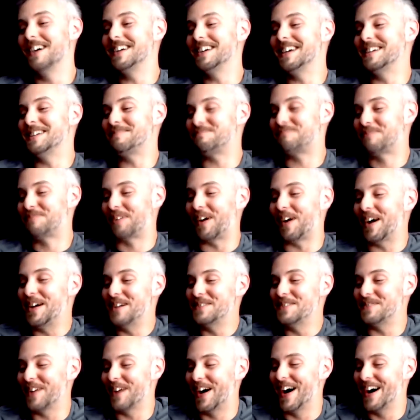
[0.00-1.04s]
Oh yeah,
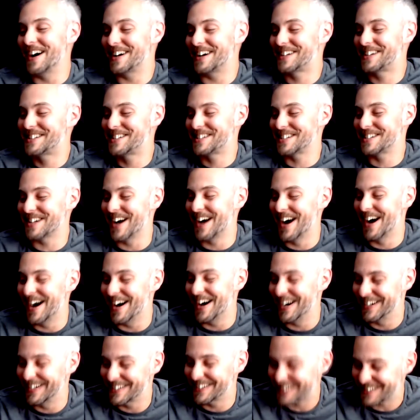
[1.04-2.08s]
Privarch
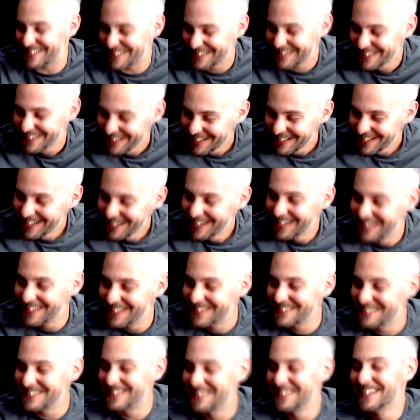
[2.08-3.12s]

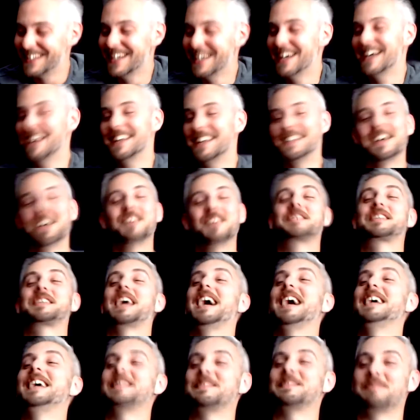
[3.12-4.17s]
Chark. Those
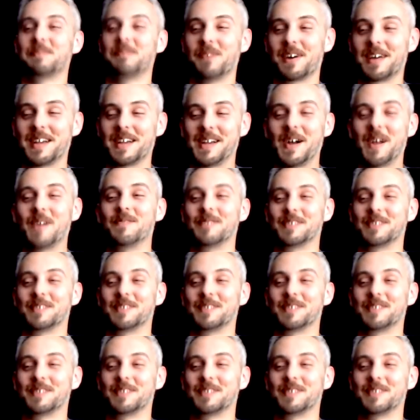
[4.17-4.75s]
K's have been working